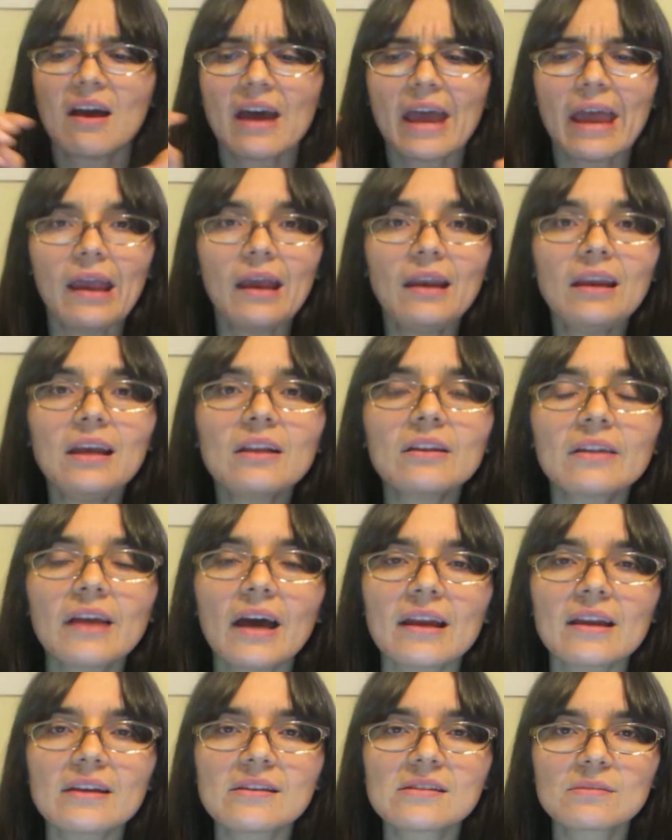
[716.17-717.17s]
Any
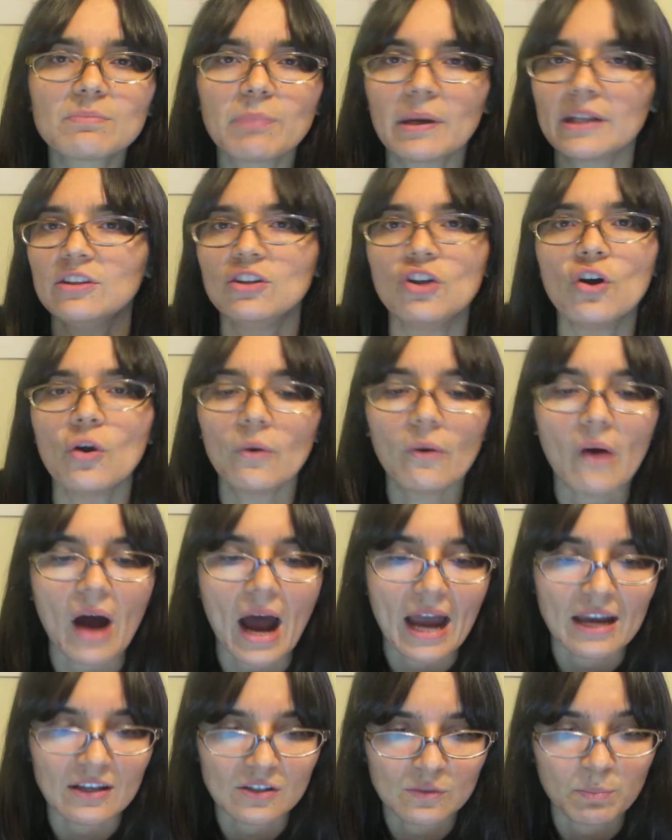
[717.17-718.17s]
lettuce, but no
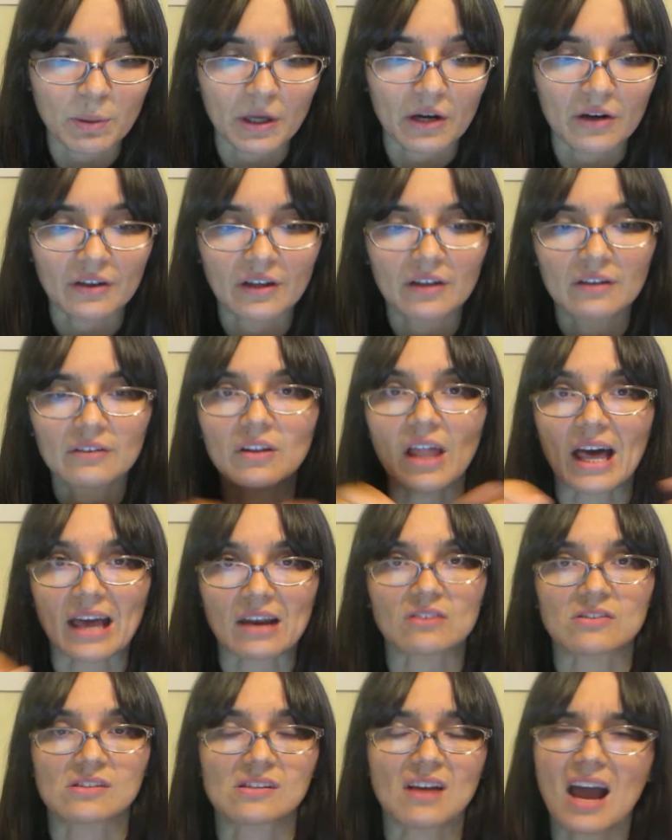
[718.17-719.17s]
iceberg
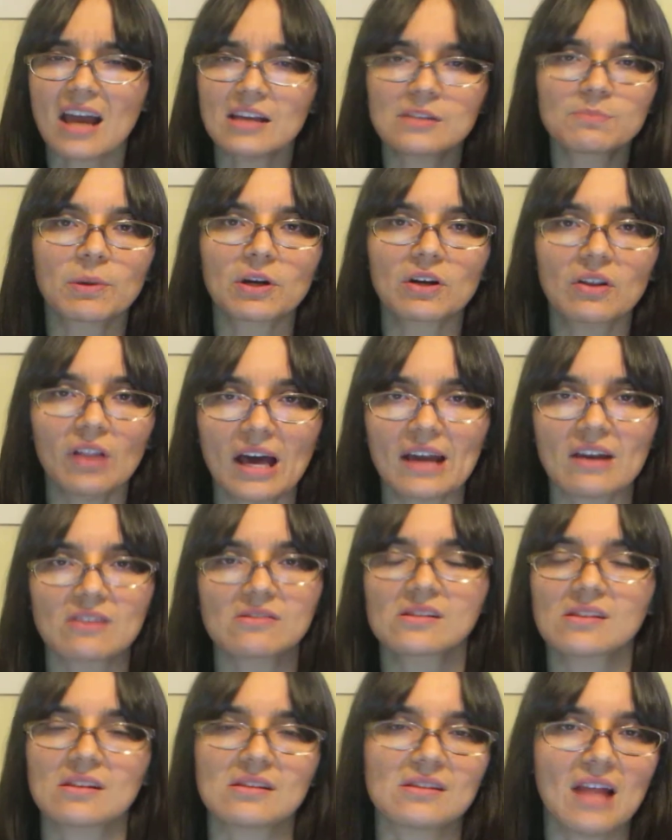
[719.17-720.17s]
lettuce. Iceberg
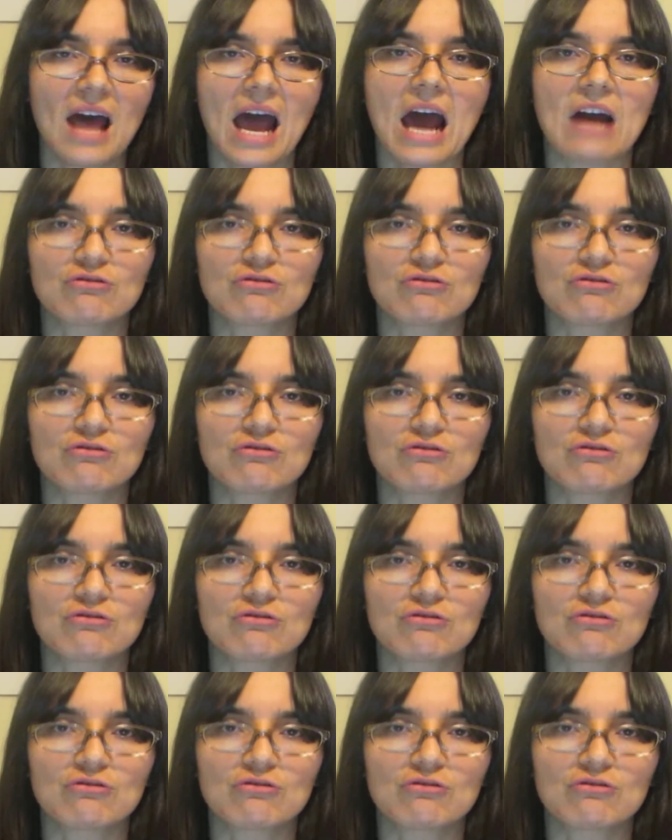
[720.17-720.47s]
lettuce is not